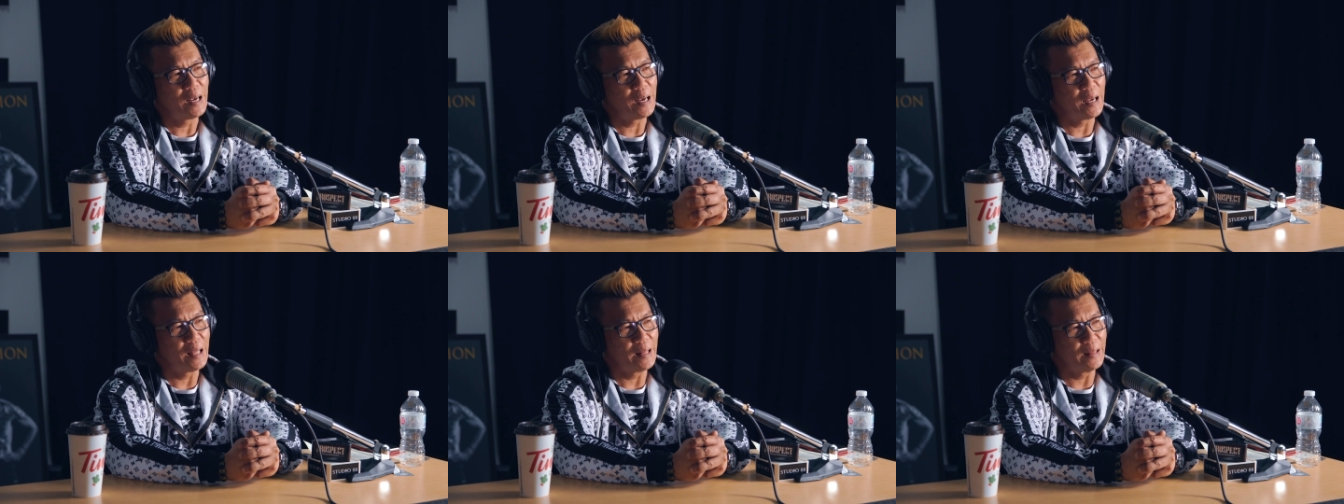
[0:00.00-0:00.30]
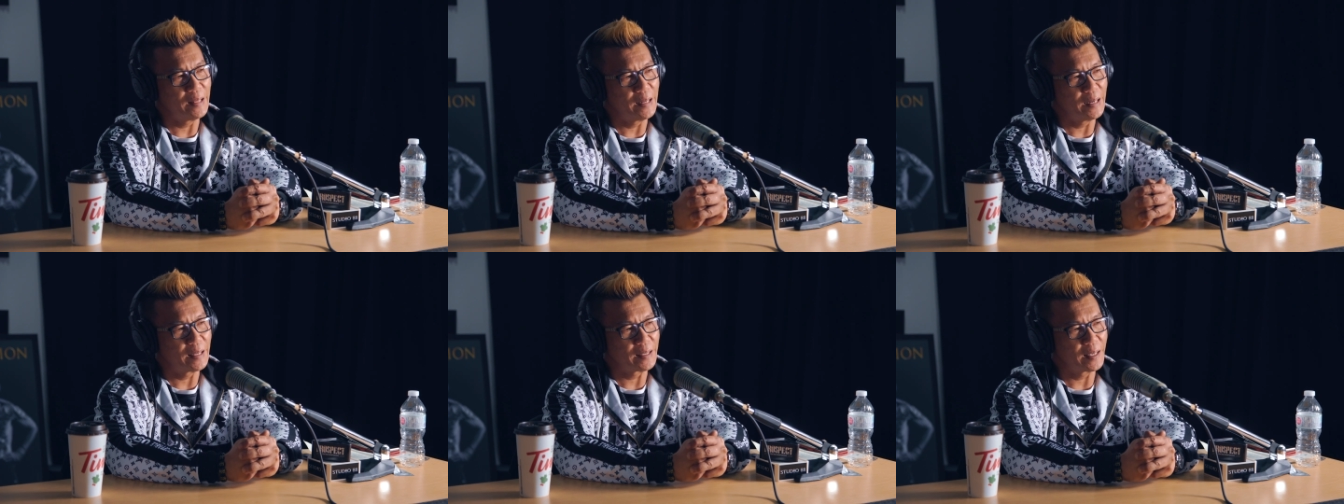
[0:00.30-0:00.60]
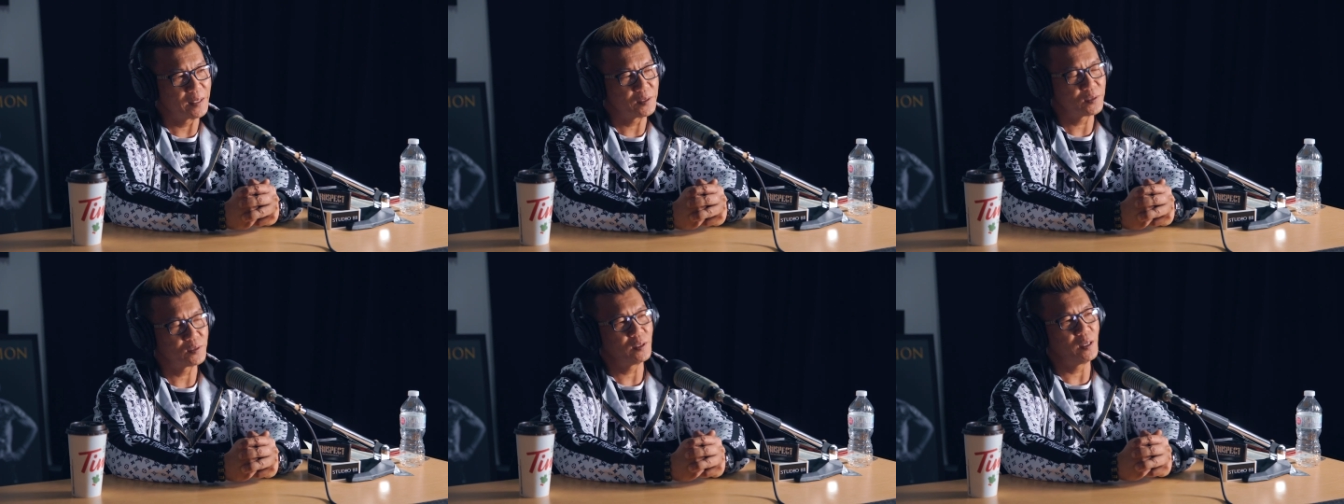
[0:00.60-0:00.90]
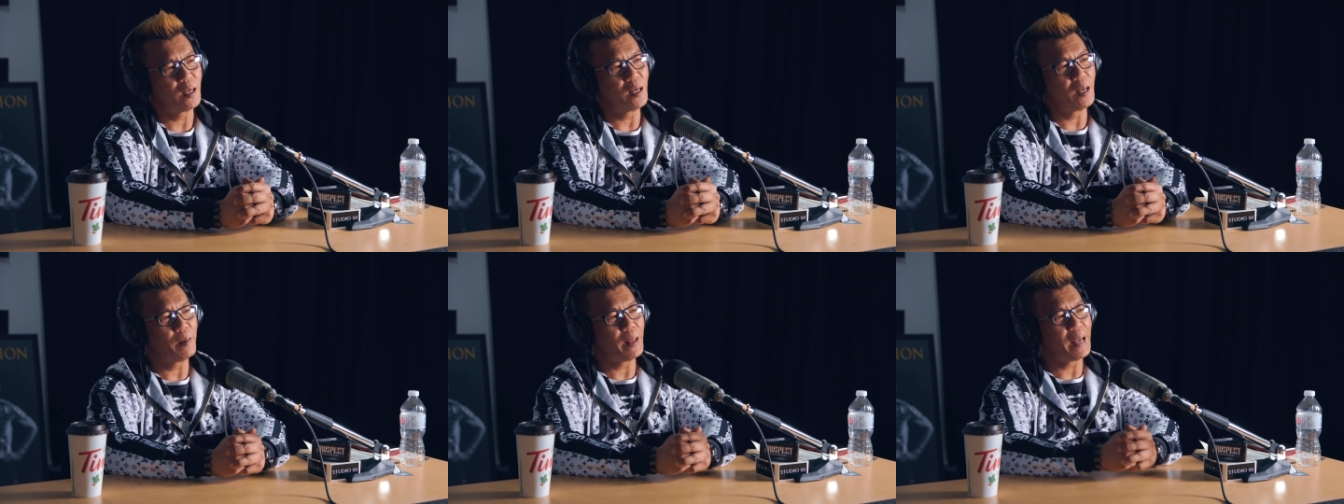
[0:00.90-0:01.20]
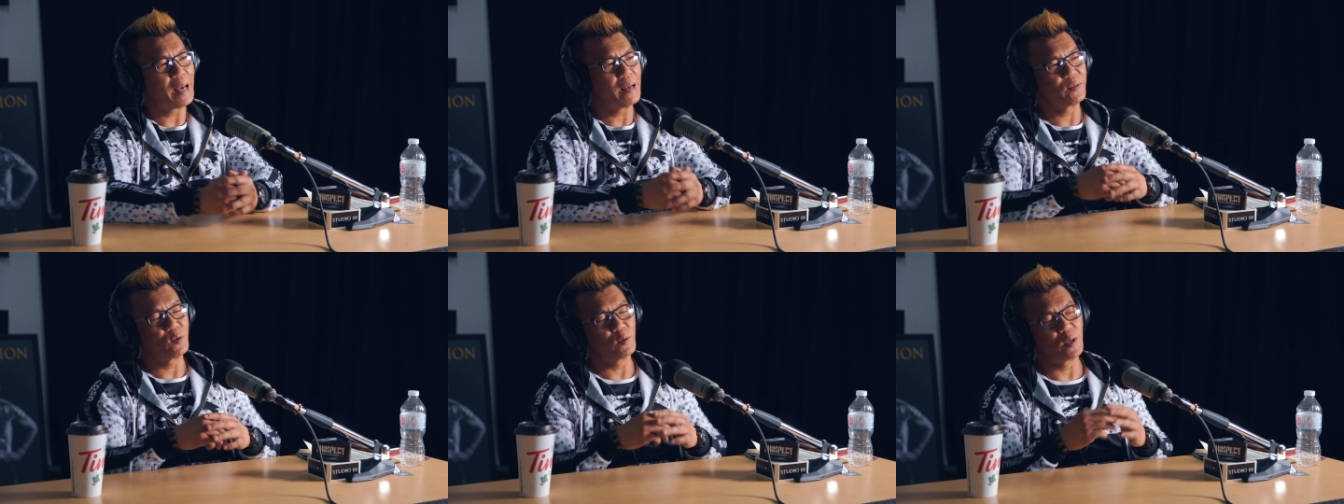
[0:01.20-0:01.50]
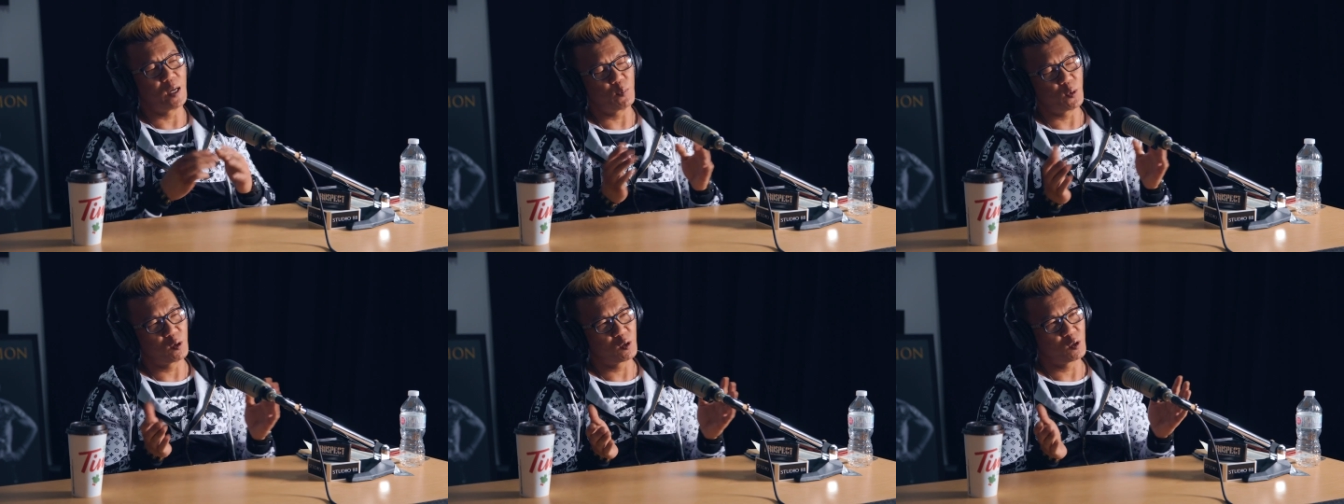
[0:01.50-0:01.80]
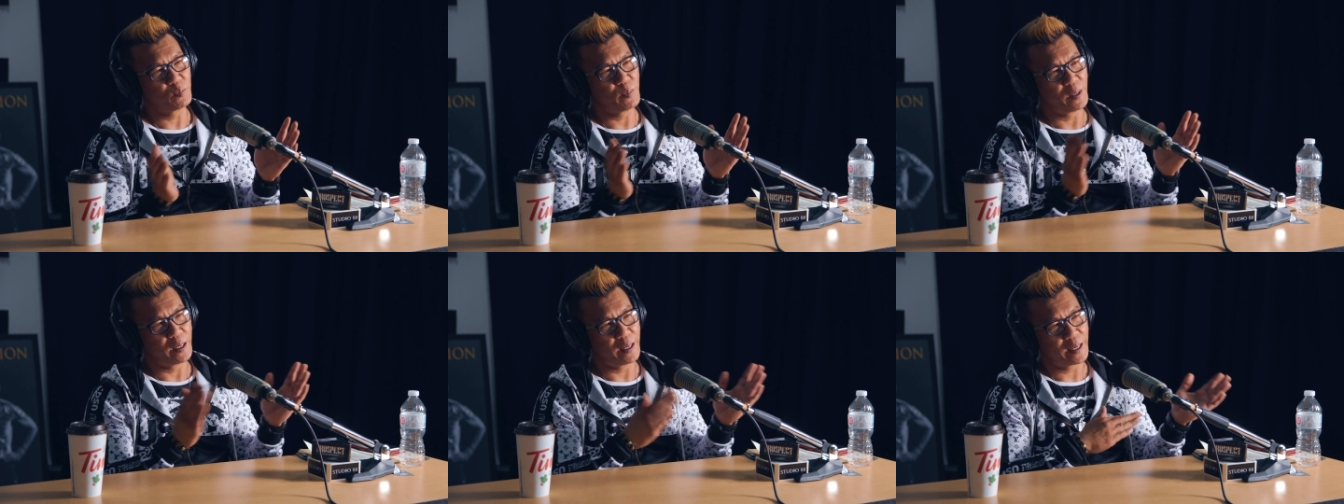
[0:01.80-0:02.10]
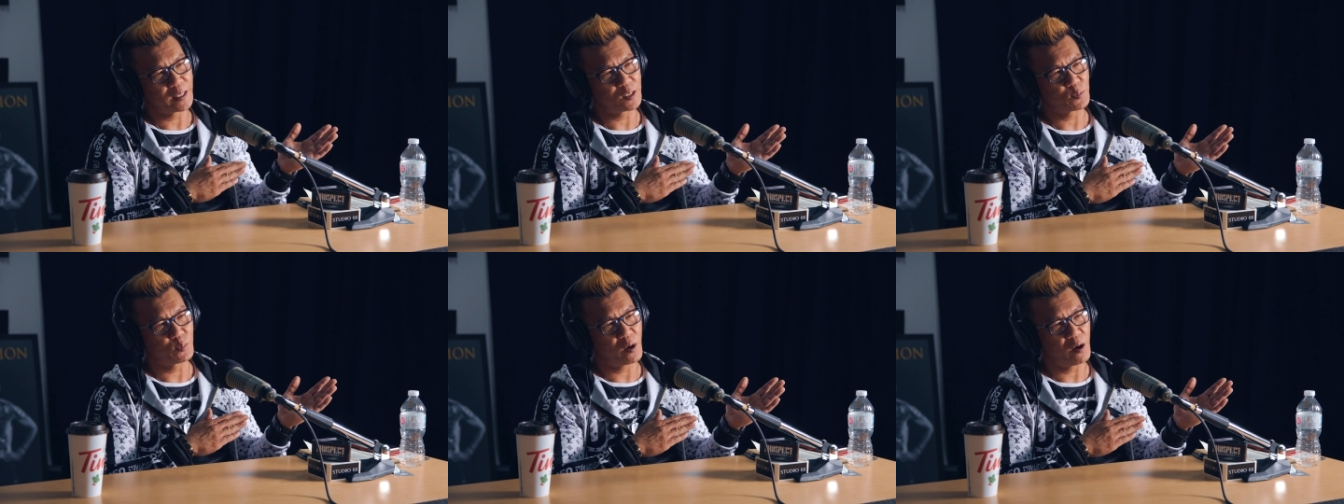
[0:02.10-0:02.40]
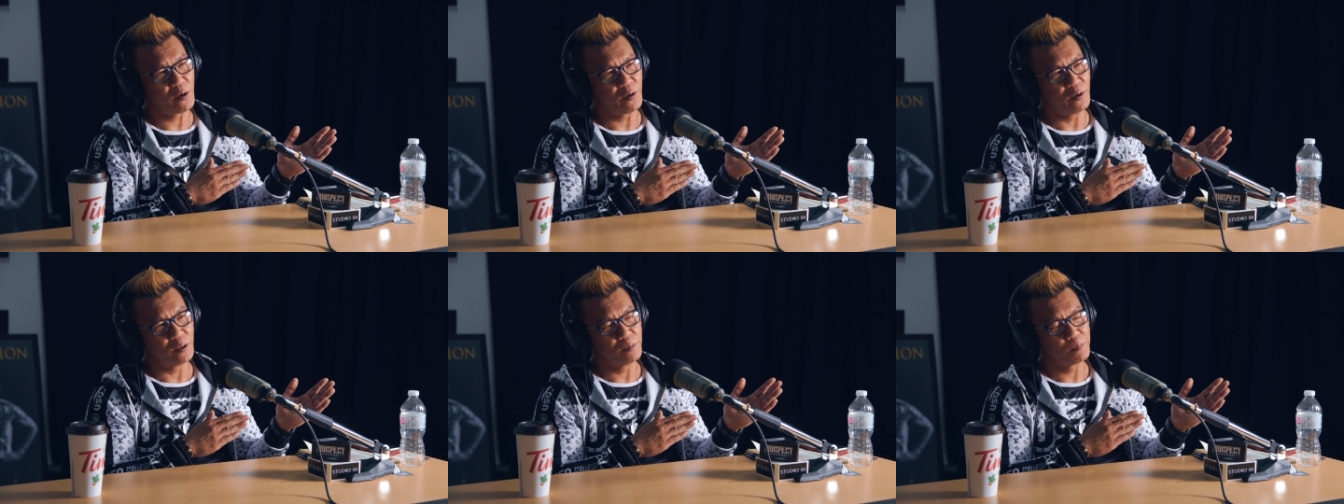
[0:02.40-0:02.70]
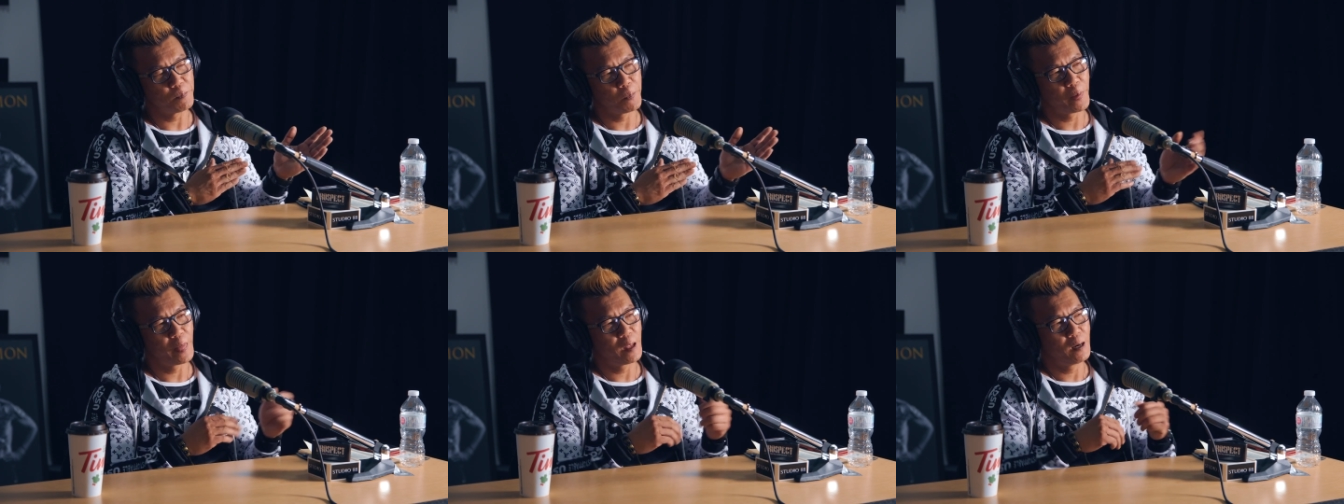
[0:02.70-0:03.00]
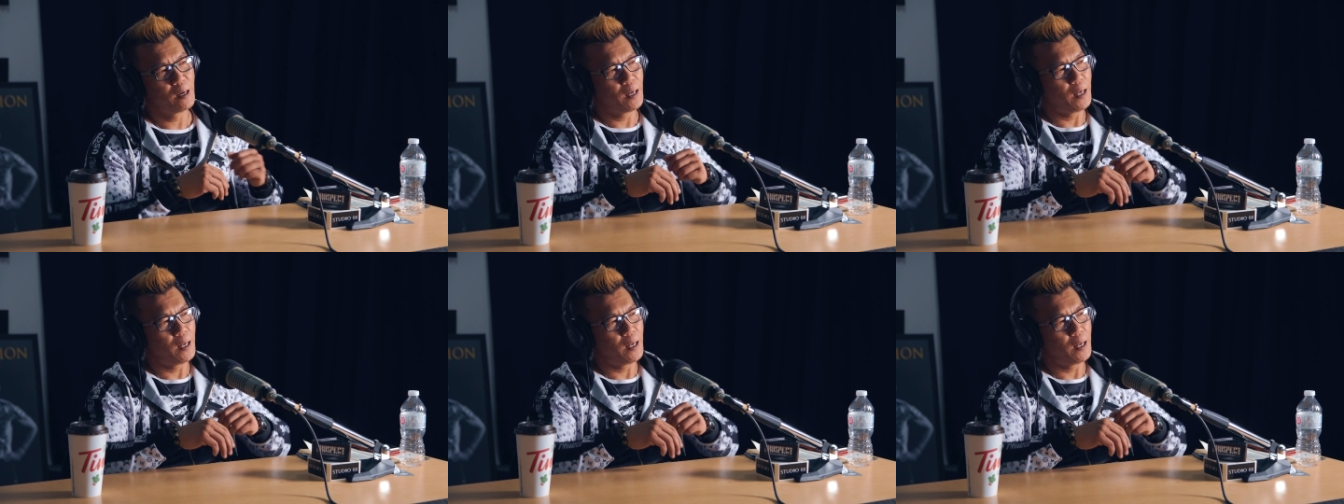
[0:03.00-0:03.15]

and then I guess after when I broke with my ex-partner.